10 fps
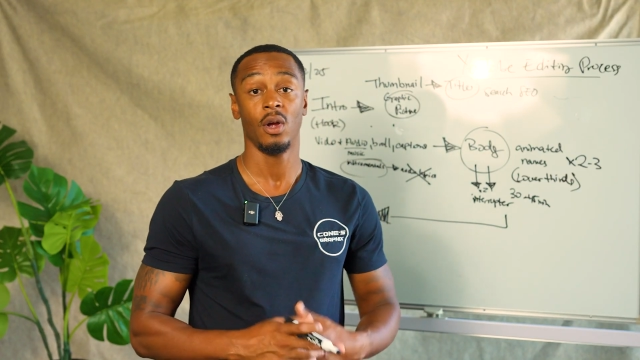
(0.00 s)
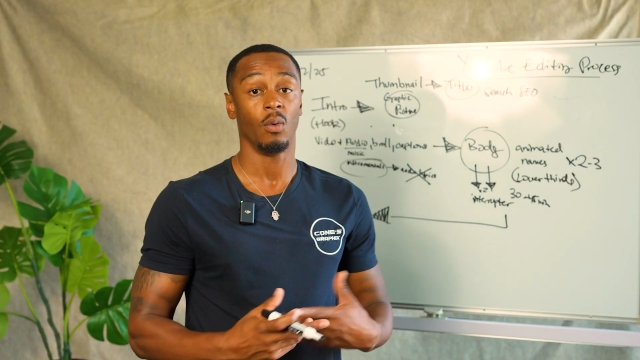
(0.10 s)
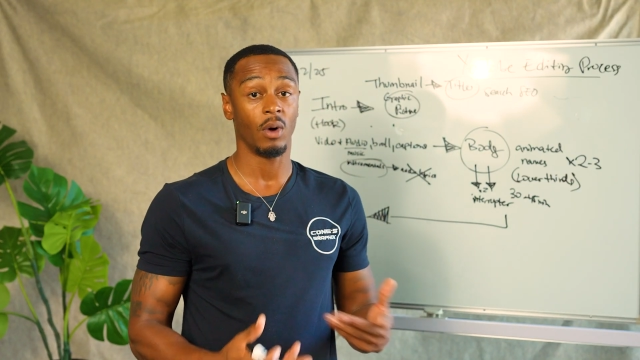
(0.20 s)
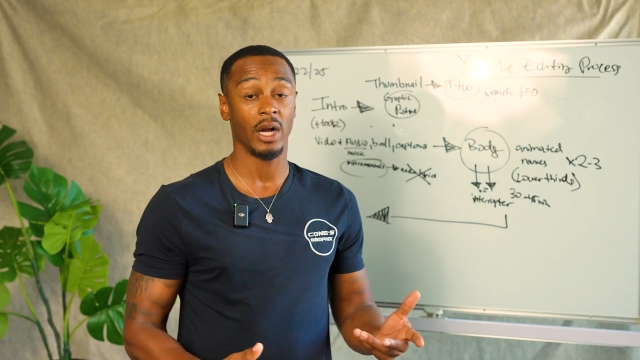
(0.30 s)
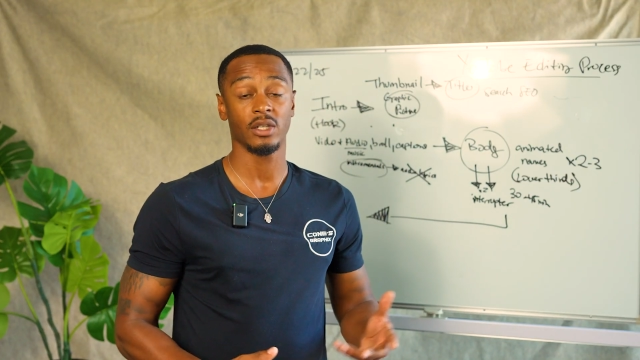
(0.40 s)

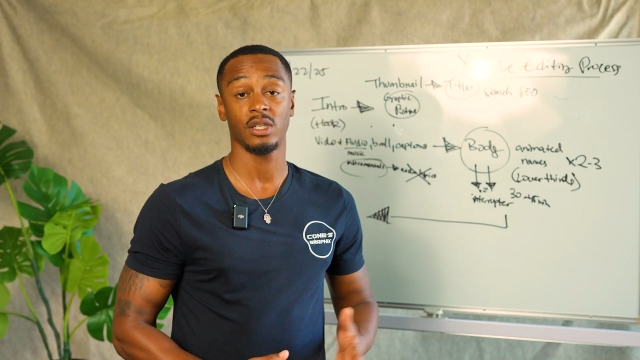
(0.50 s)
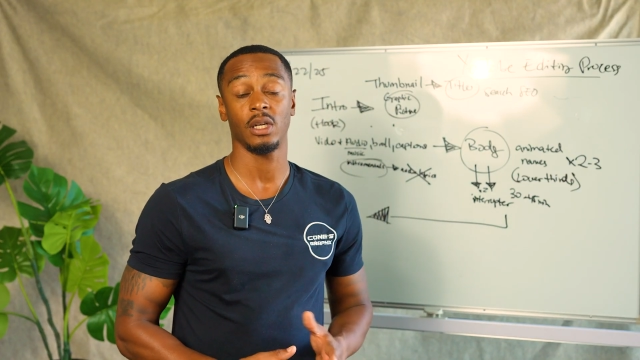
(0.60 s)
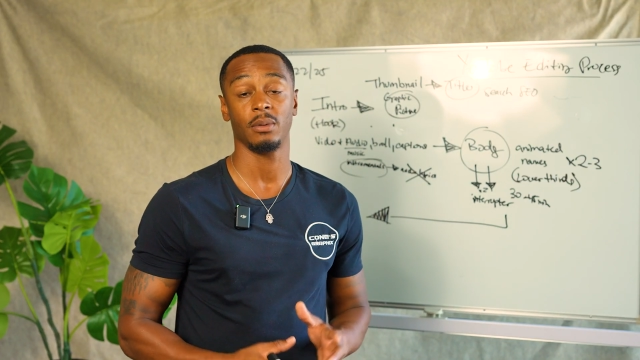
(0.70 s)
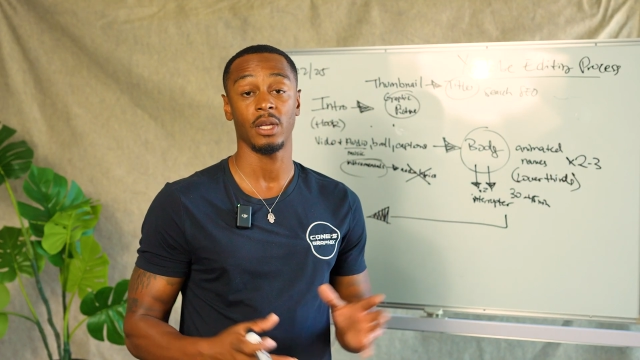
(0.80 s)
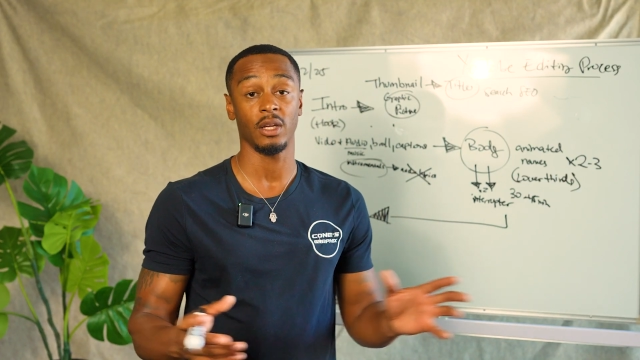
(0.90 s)

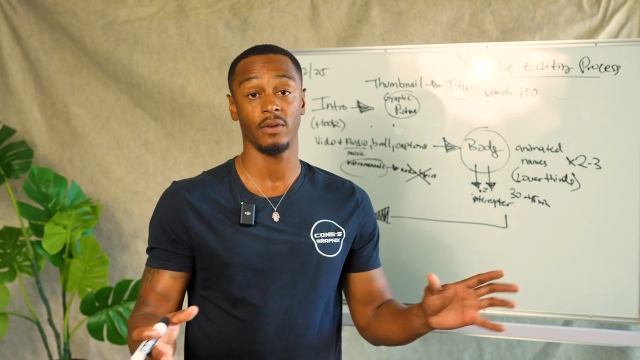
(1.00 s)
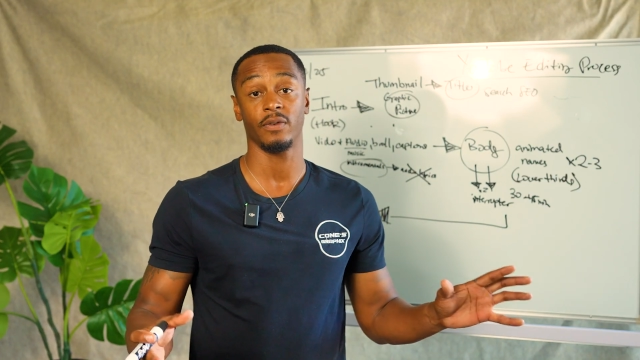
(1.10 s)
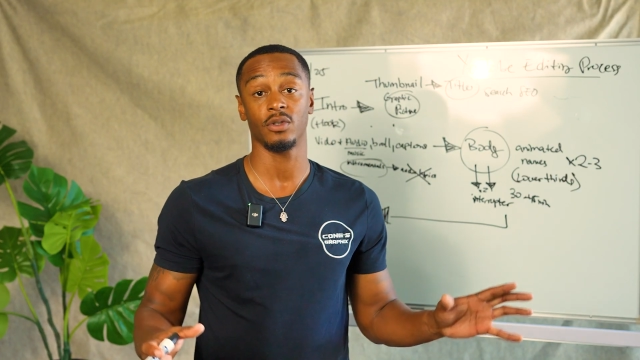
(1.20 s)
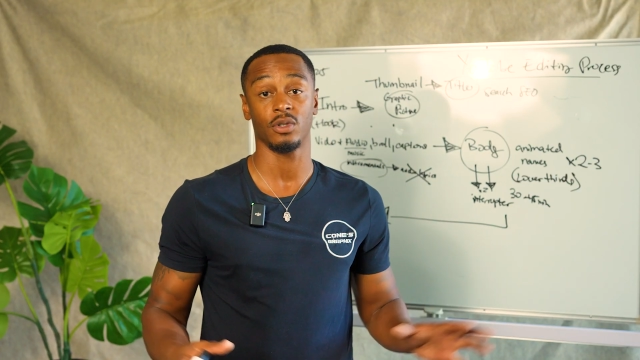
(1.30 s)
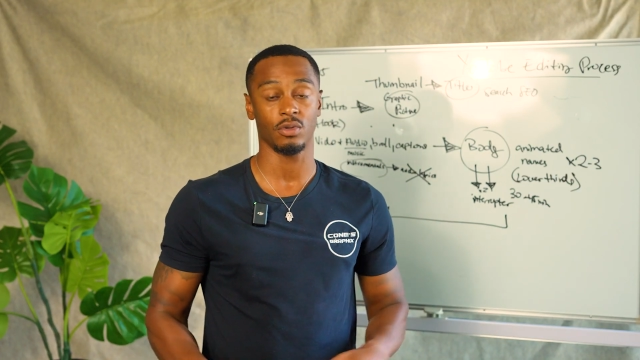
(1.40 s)
watching, thank you
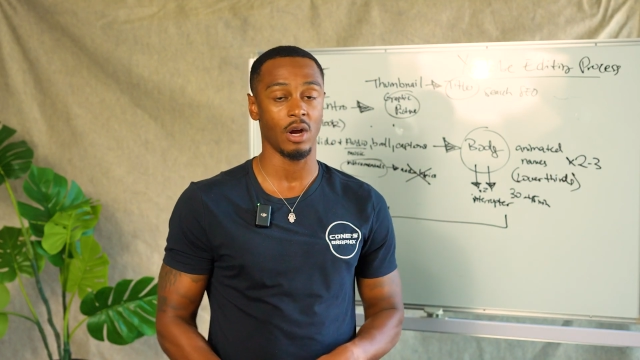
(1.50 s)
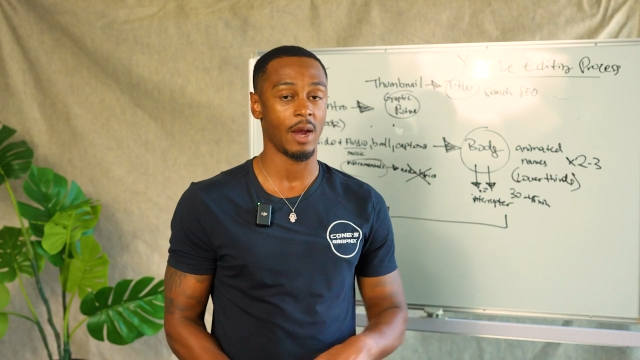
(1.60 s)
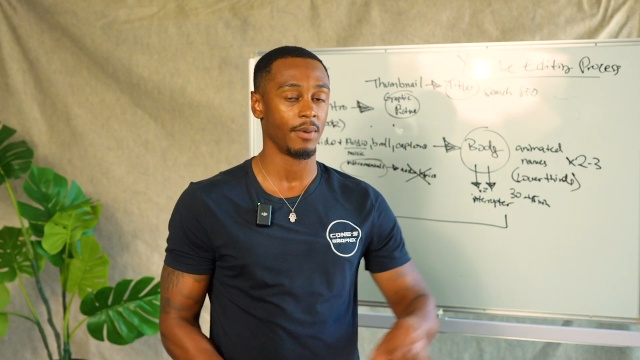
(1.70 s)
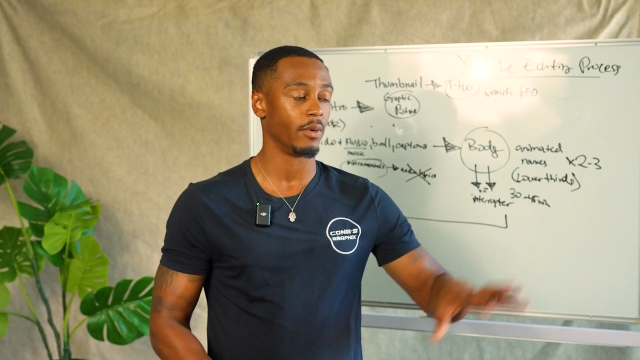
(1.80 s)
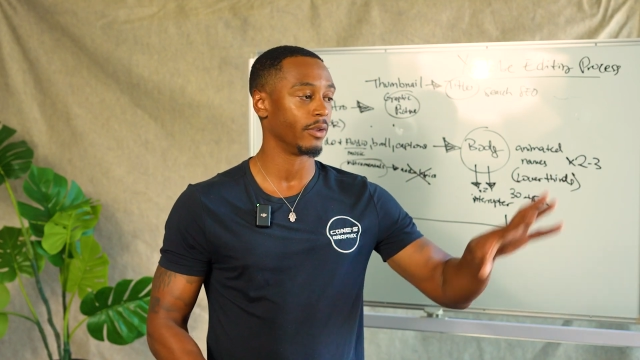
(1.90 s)
for
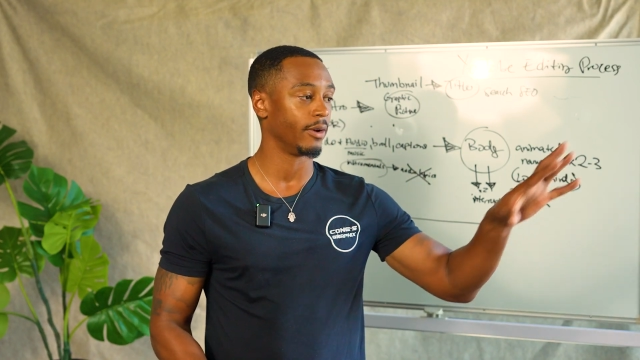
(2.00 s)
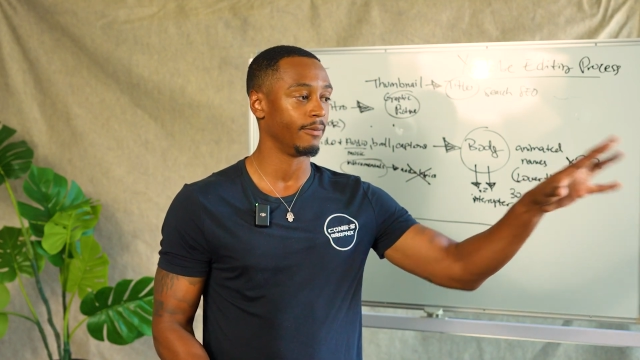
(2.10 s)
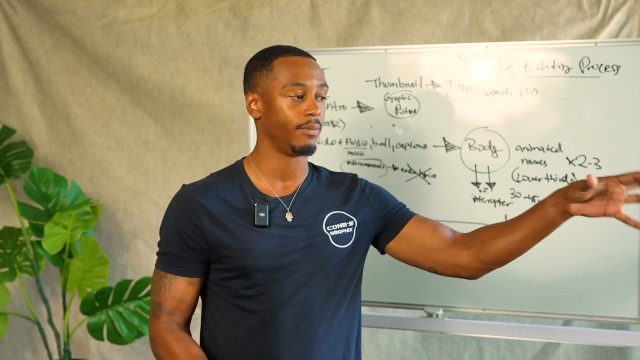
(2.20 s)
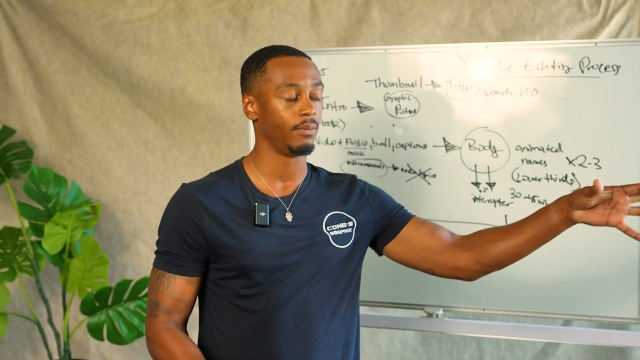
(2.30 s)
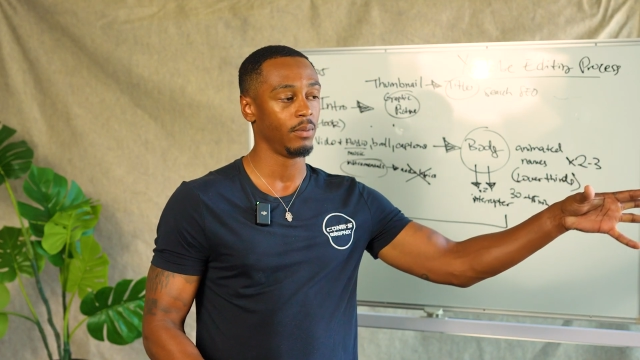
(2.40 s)
subscribing, whether I'm